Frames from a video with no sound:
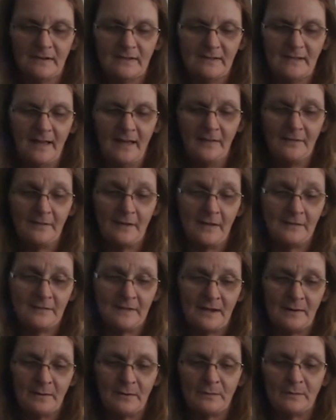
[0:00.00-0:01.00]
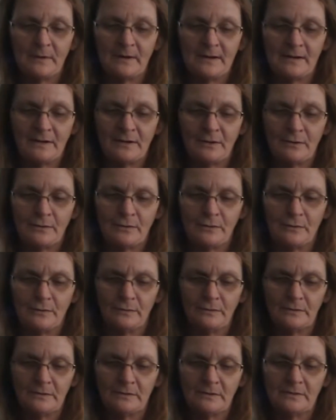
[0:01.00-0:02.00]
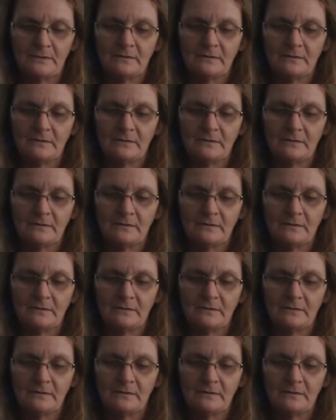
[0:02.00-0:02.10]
I thought they were really cute.